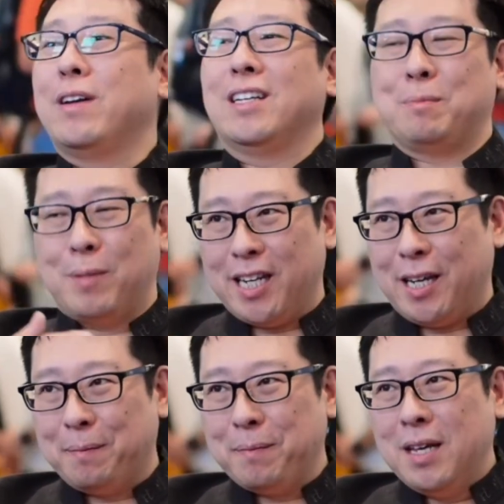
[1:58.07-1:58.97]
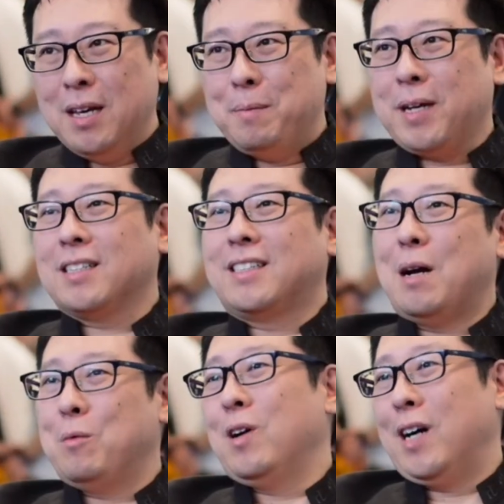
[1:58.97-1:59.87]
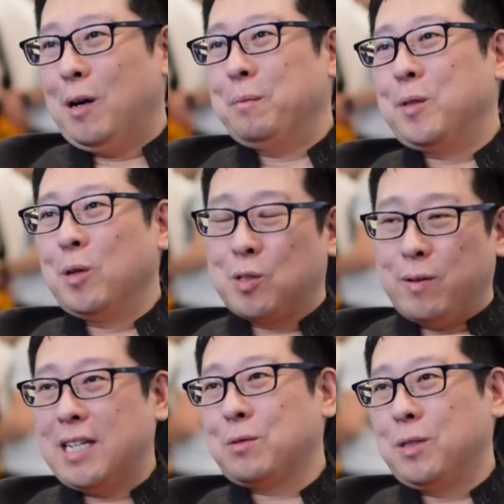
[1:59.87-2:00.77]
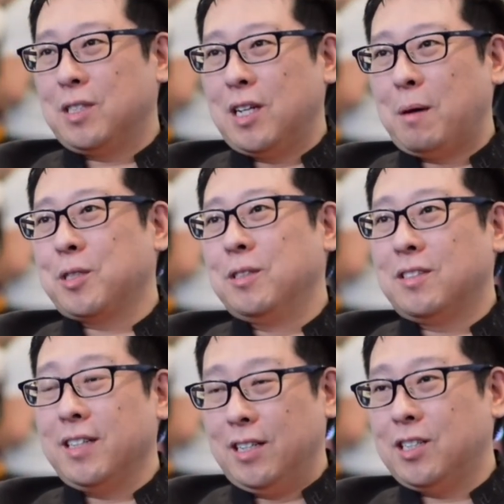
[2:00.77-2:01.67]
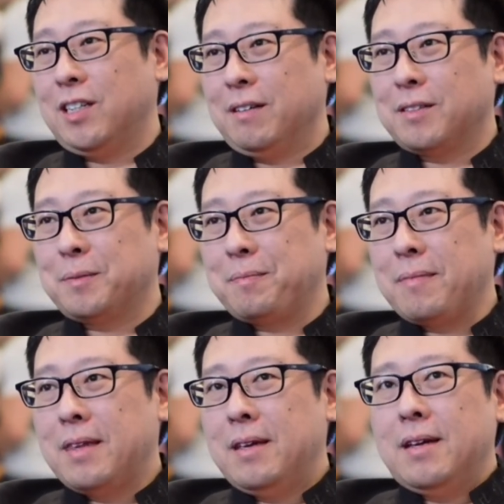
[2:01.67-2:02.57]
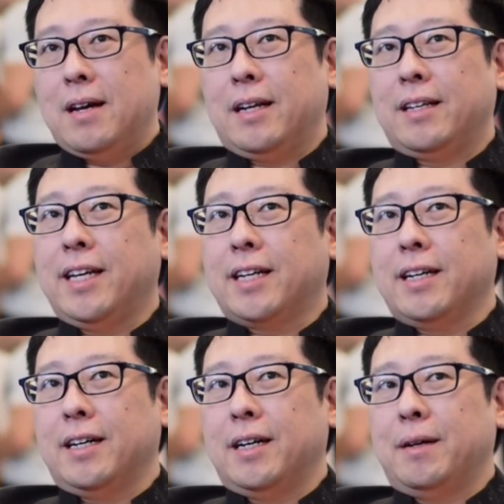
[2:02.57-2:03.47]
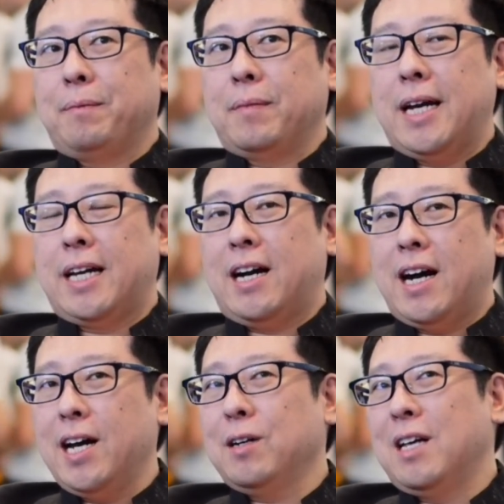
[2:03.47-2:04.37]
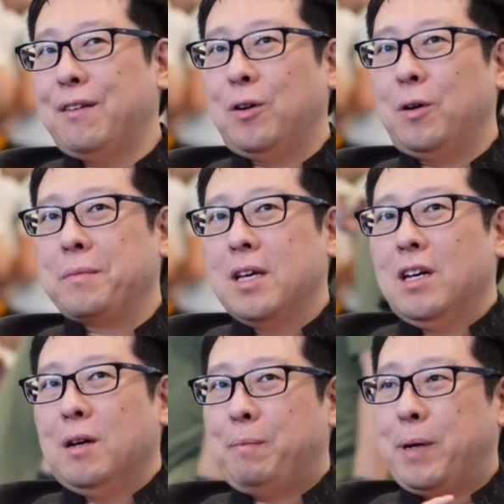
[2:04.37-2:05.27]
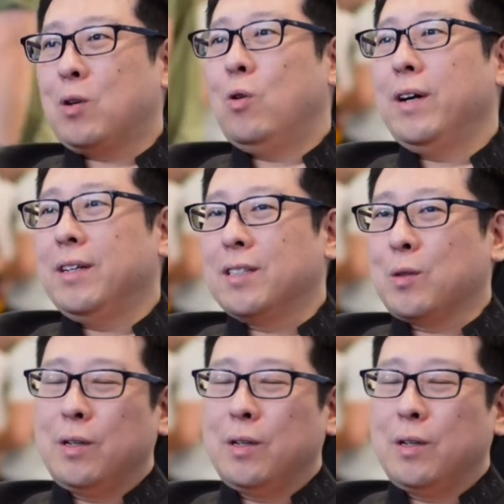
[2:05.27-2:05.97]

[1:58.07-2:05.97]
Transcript: as money, because that will help those grassroots adoptions initiatives. And I think at a higher level, Bitcoin is going